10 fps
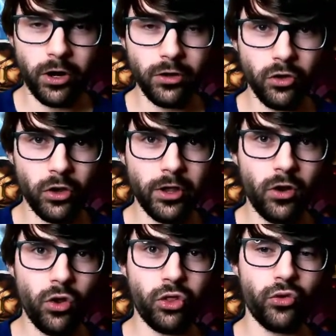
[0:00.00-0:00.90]
to look at
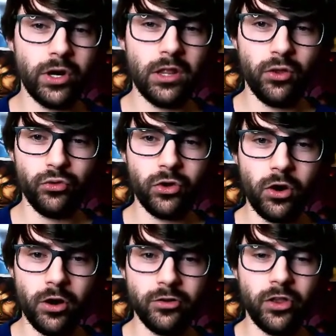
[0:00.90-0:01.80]
all 3 of those cards.